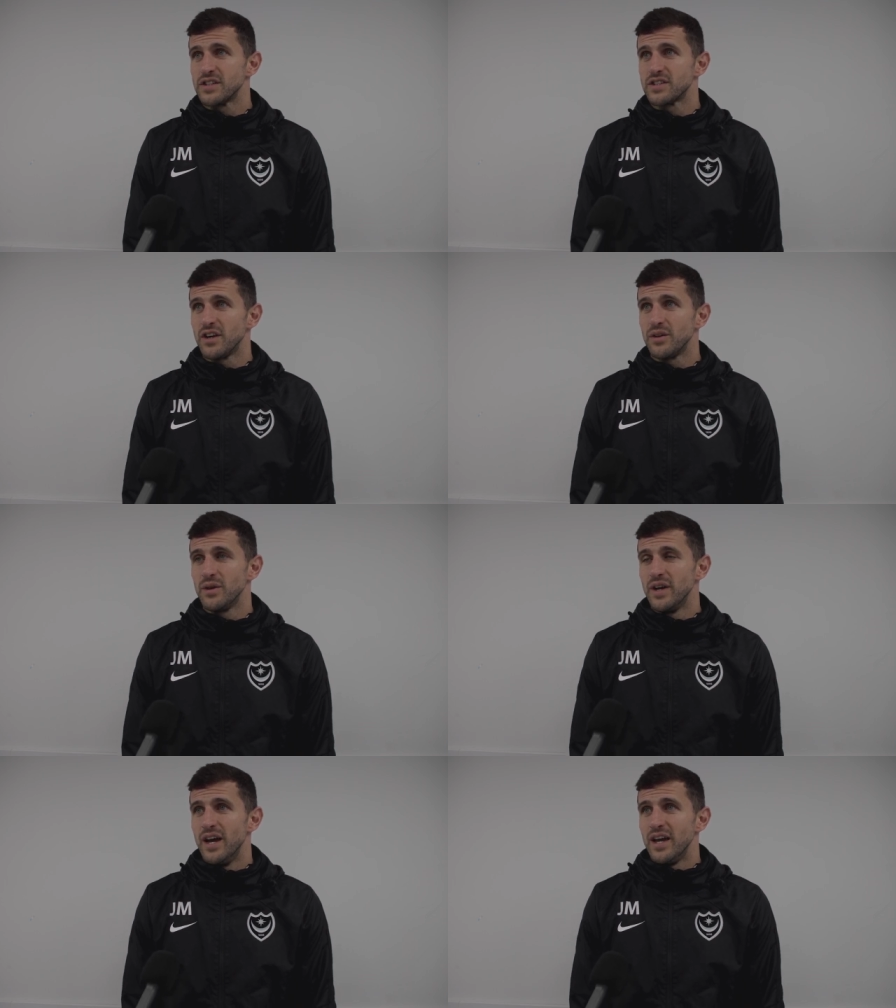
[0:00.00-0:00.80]
So,
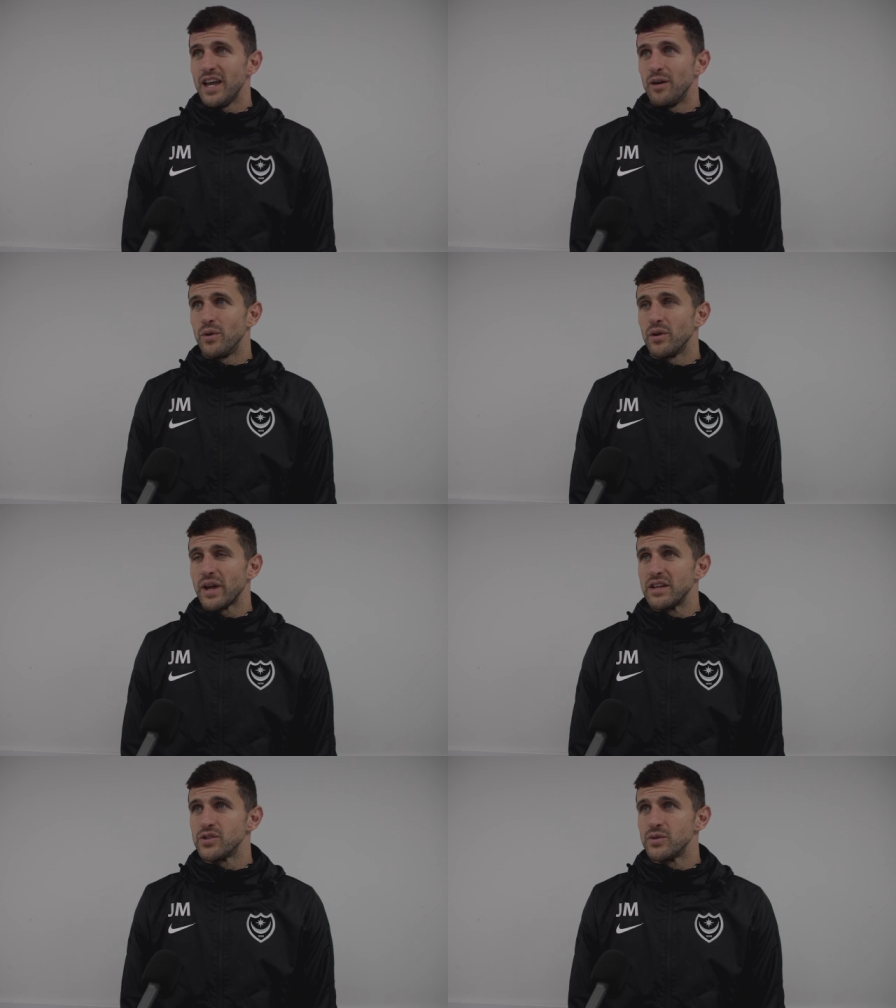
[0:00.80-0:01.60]
yeah, we're not
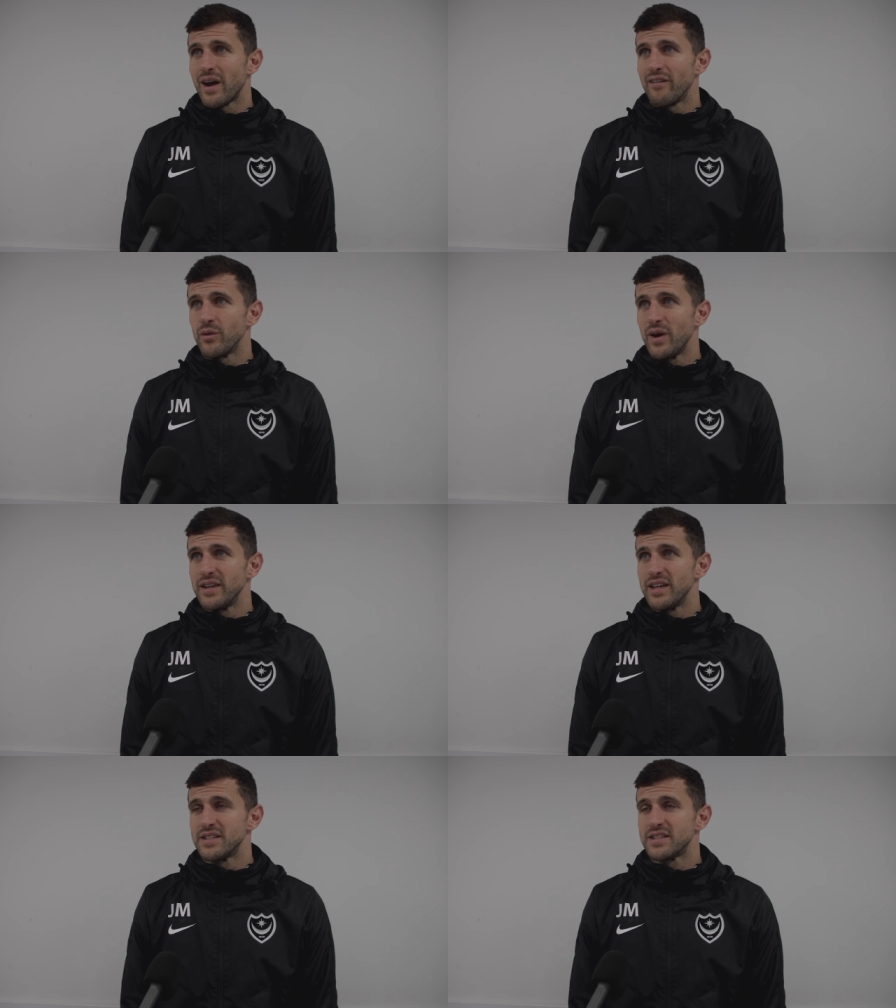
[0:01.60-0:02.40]
getting too carried away.
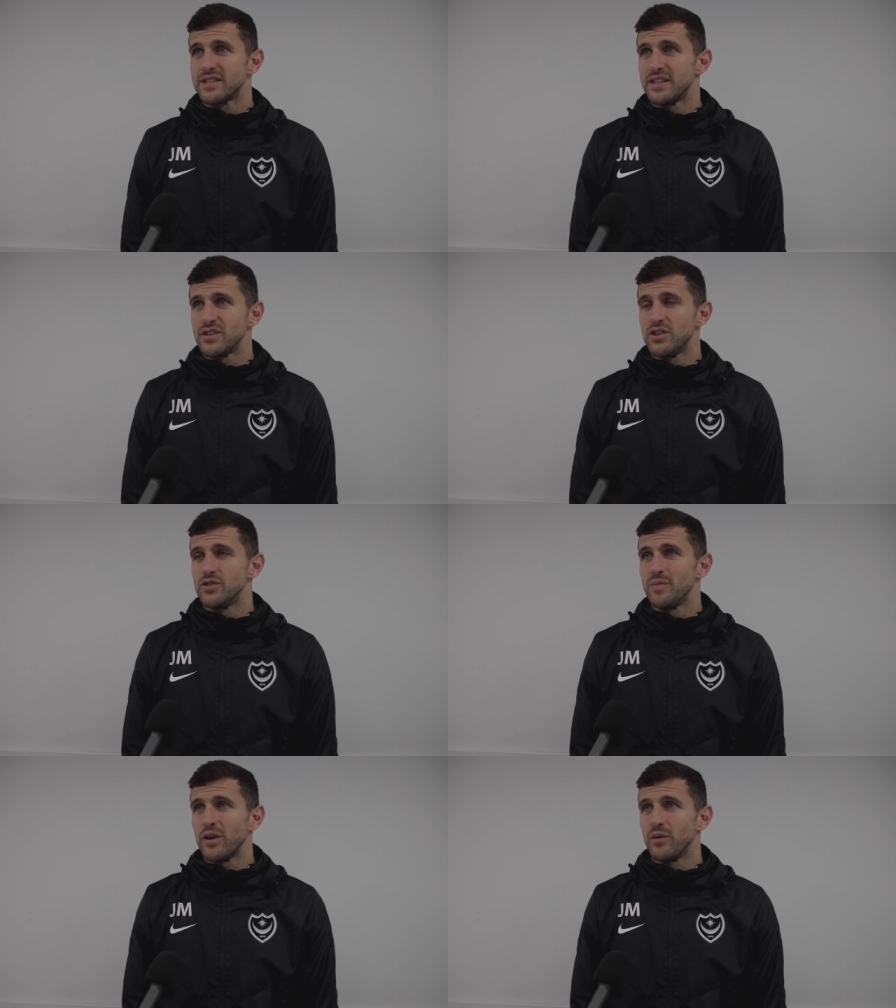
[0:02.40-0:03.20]
There's a
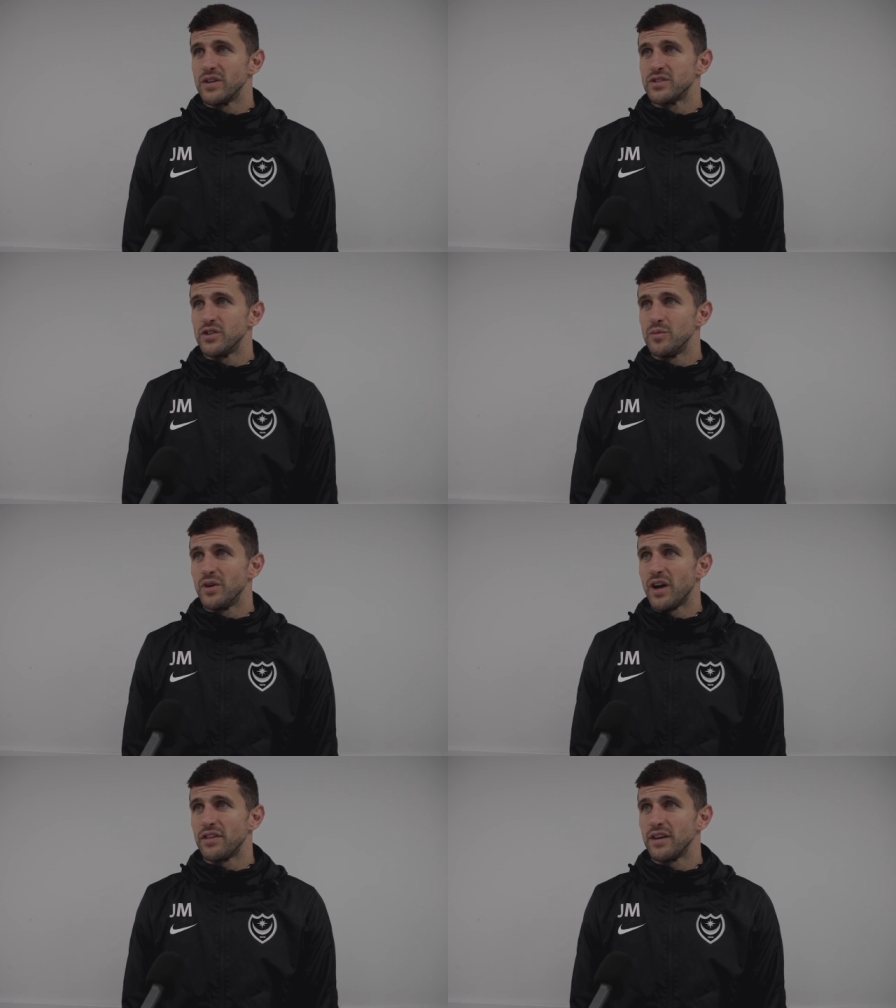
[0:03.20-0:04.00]
huge amount of work to do,
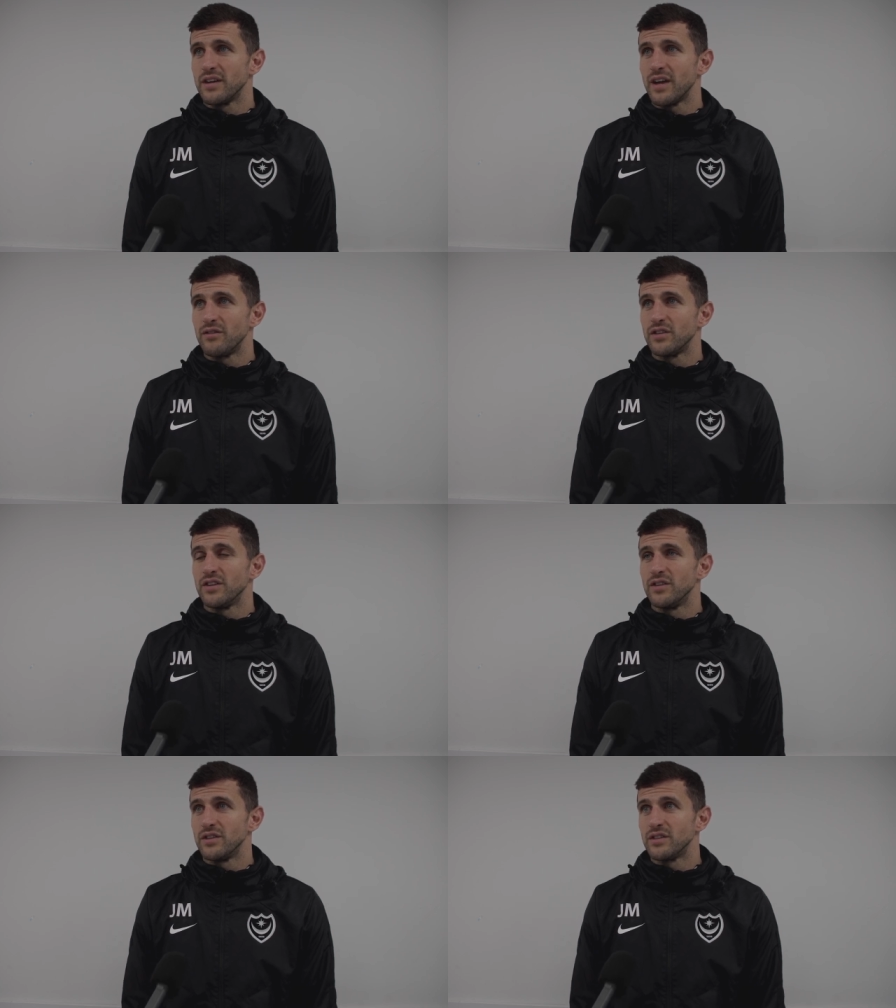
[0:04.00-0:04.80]
but I think
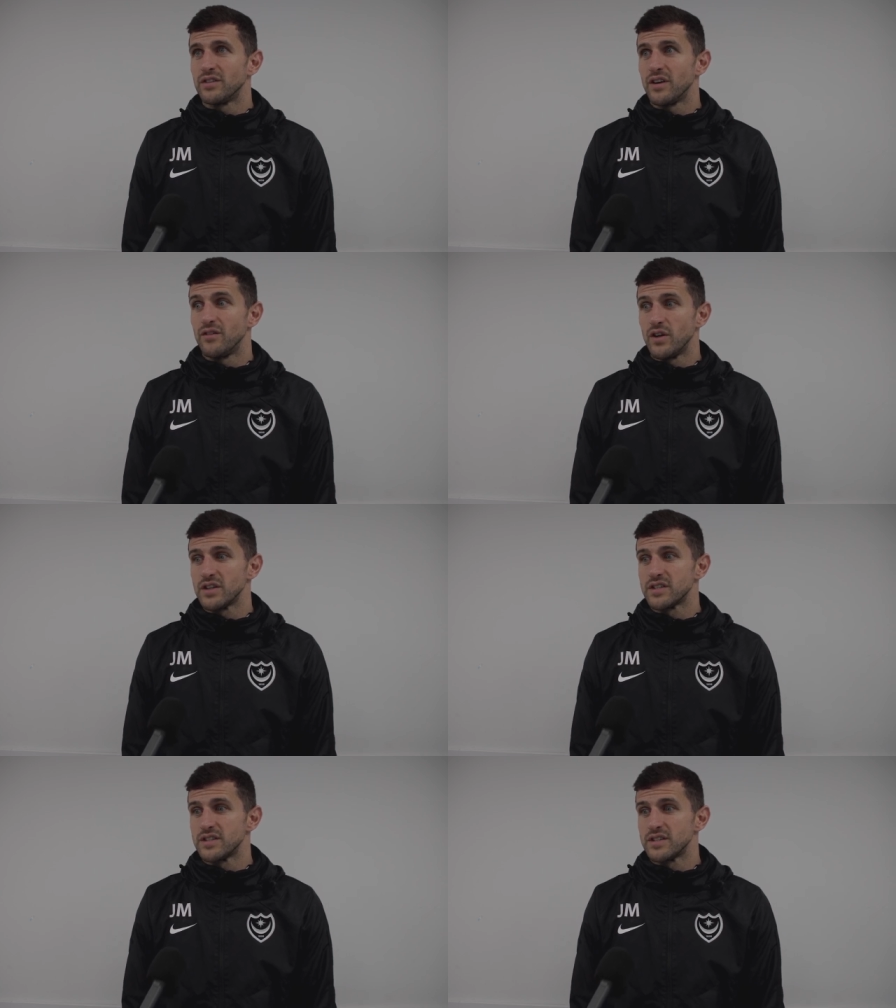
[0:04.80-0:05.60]
everything that I've
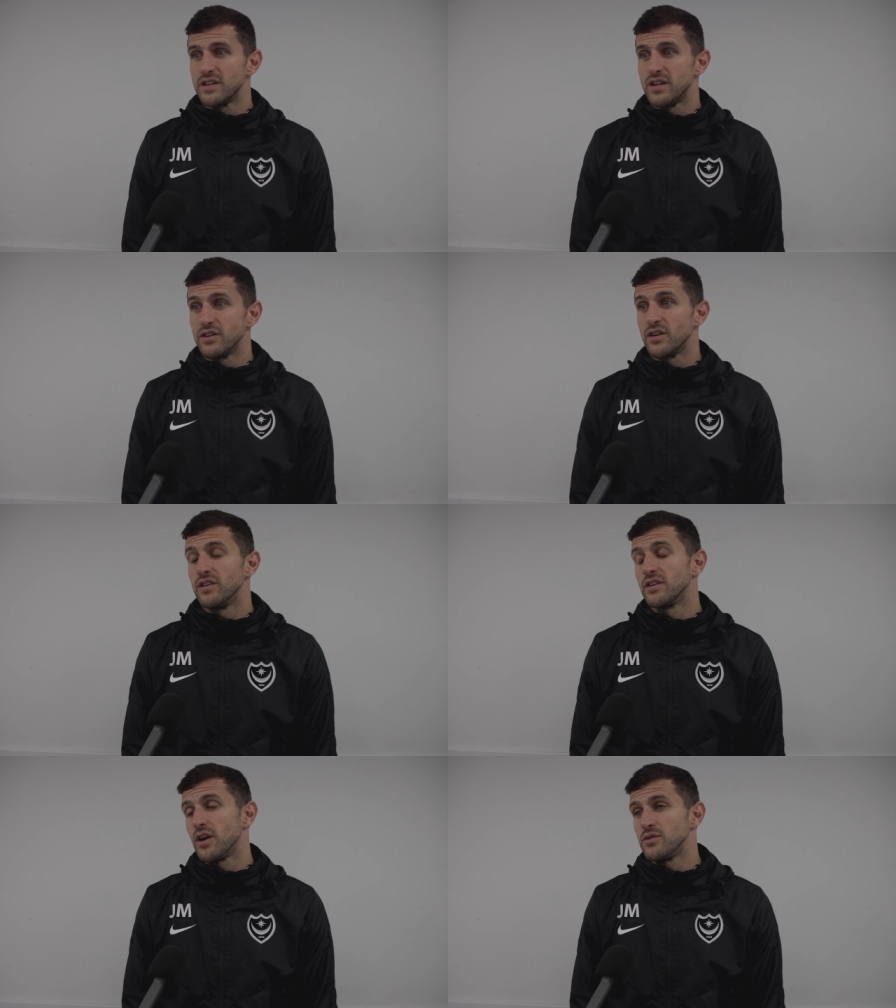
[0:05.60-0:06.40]
asked and
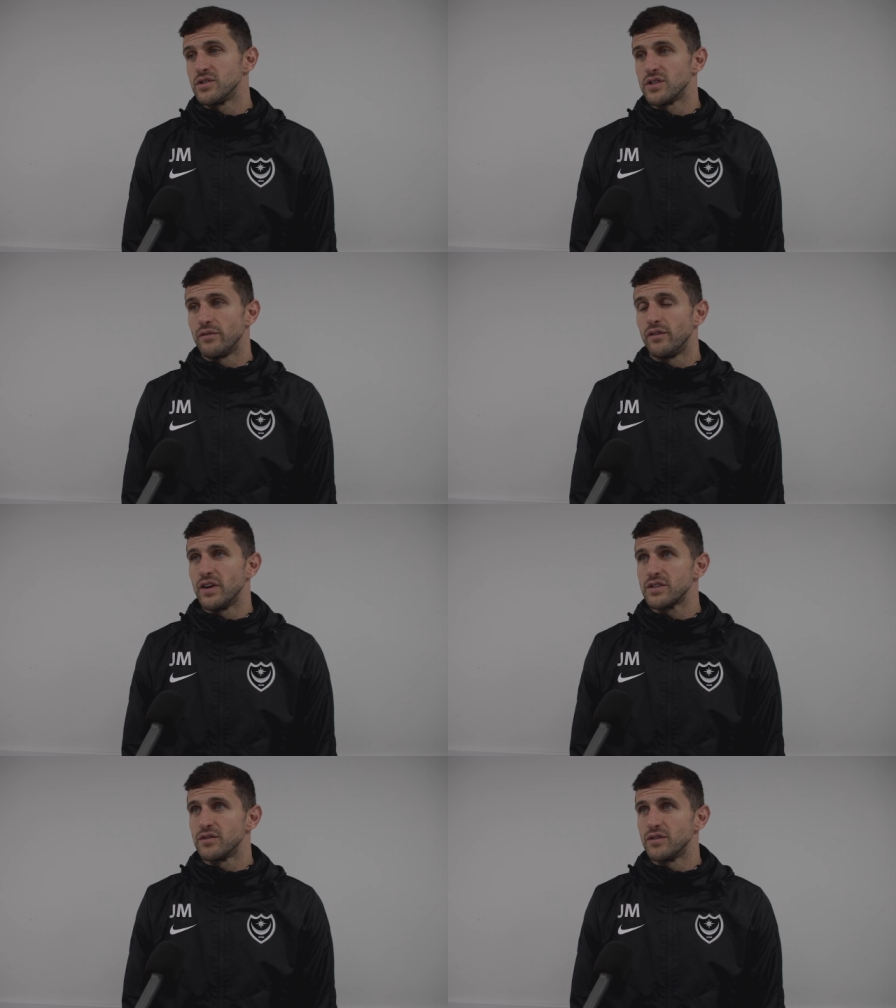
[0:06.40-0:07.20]
the coaching staff have
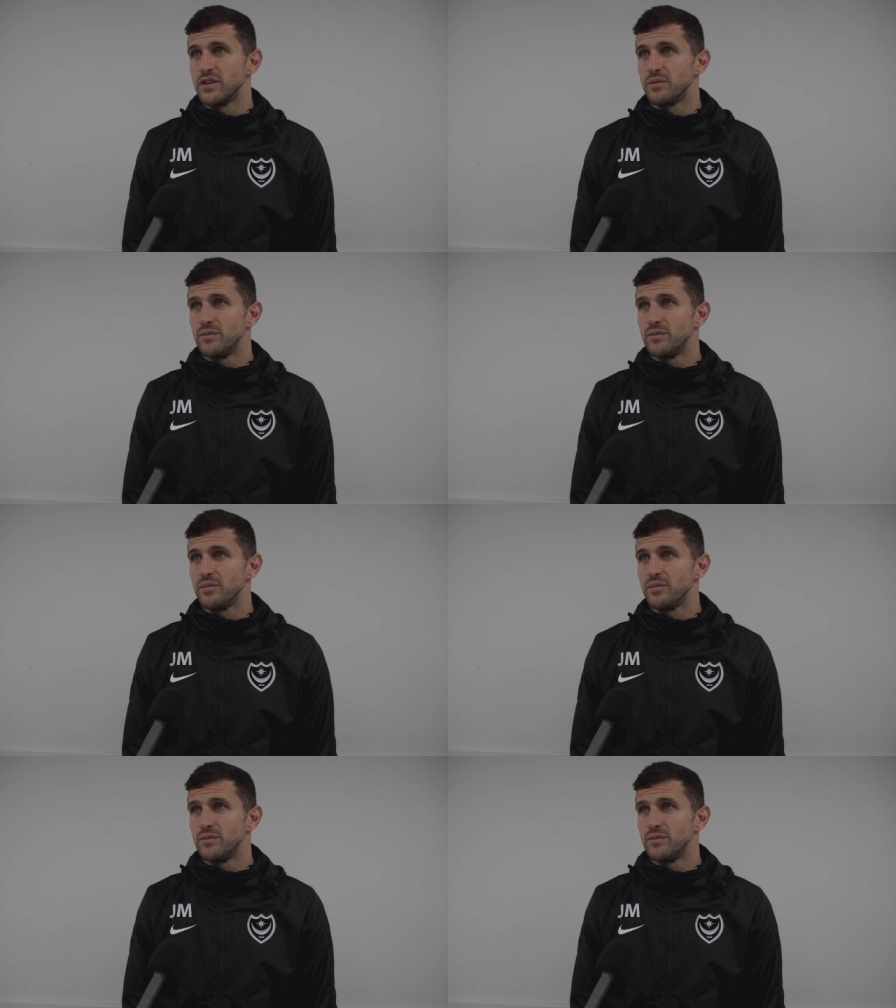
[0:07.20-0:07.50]
asked of the